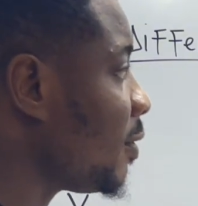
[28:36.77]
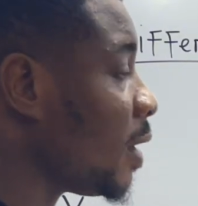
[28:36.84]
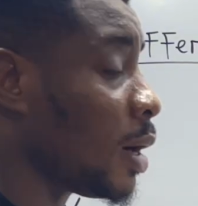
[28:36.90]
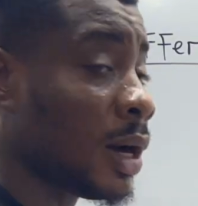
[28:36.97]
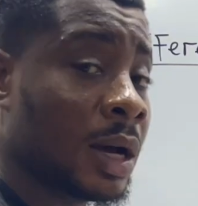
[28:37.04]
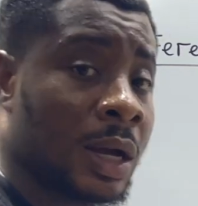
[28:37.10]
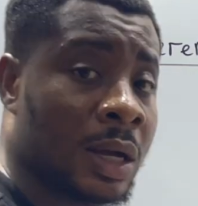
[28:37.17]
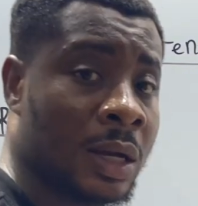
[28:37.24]

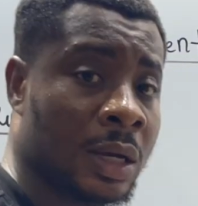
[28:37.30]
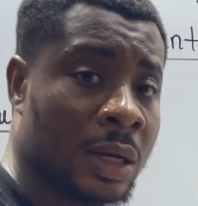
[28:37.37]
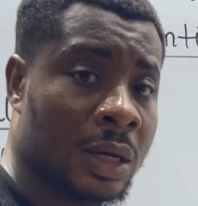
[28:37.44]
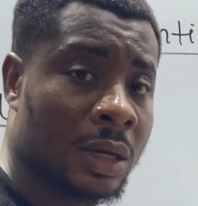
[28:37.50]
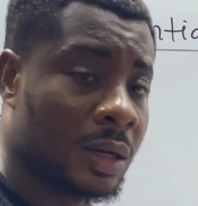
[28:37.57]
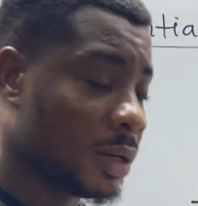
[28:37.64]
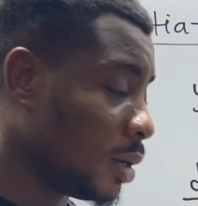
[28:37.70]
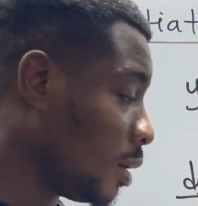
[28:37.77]
our
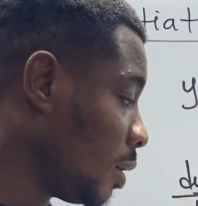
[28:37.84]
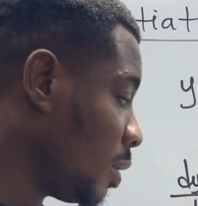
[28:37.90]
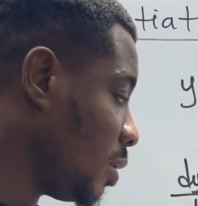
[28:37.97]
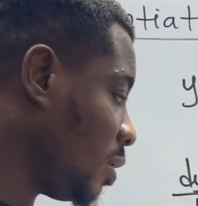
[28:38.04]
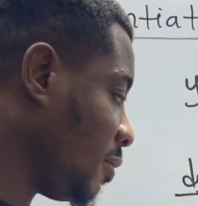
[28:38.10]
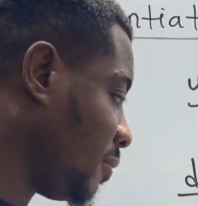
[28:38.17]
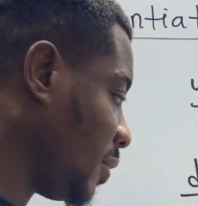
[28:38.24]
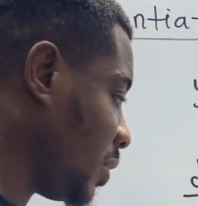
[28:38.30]

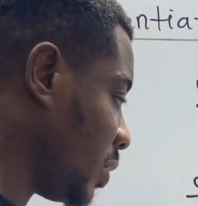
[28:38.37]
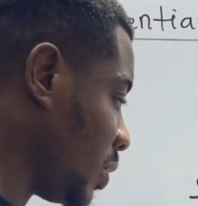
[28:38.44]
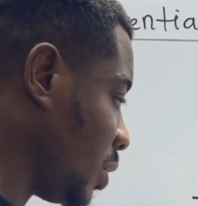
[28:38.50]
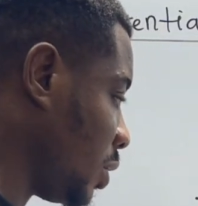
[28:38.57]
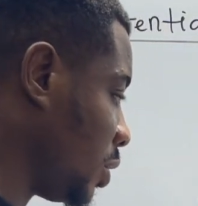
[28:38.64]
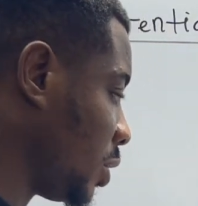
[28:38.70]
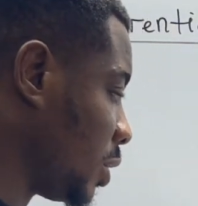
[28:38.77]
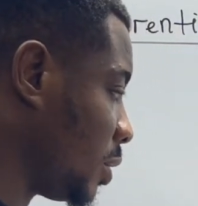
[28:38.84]

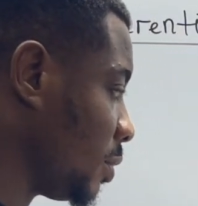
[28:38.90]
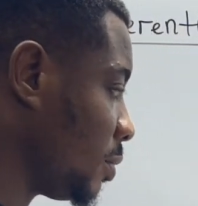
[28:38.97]
differentiation